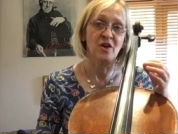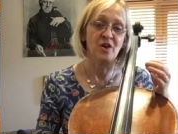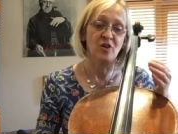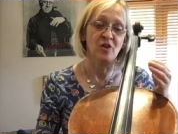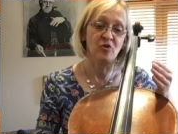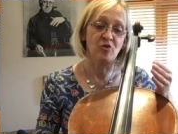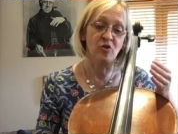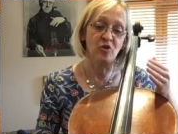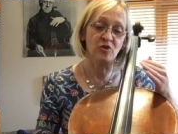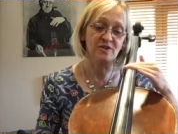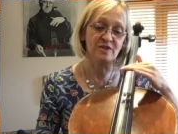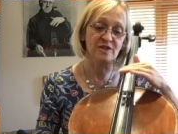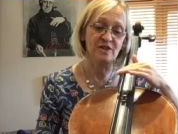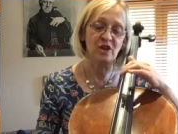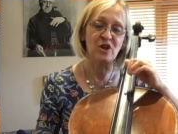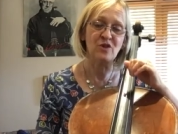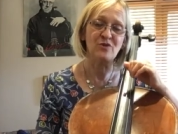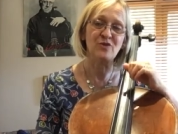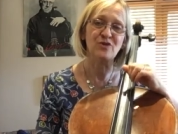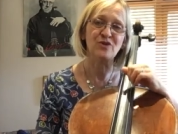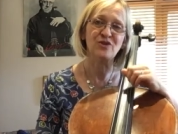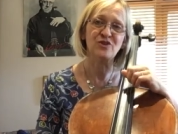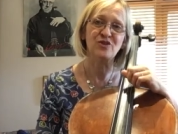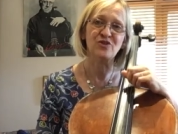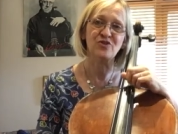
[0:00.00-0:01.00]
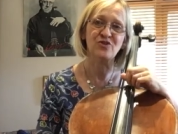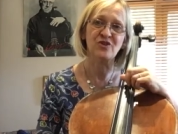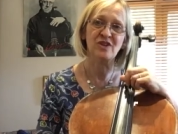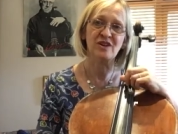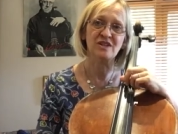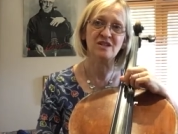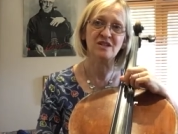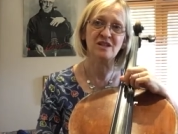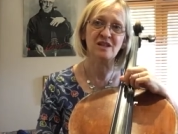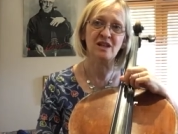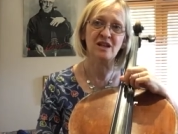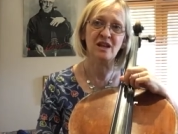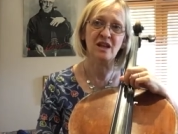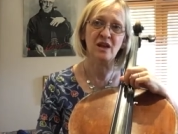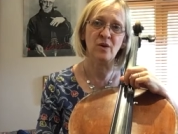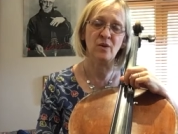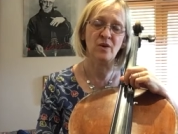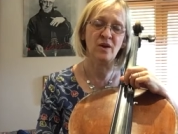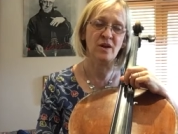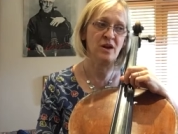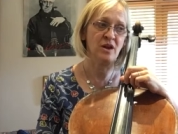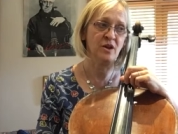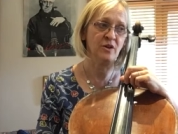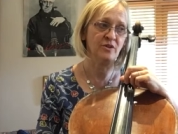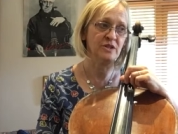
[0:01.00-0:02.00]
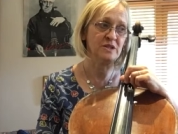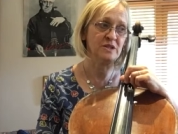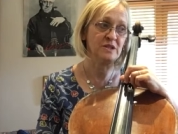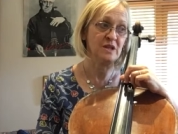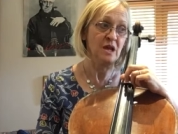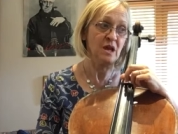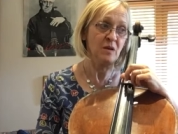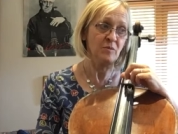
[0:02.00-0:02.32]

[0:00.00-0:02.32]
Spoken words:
crossing over a string to the lower notes.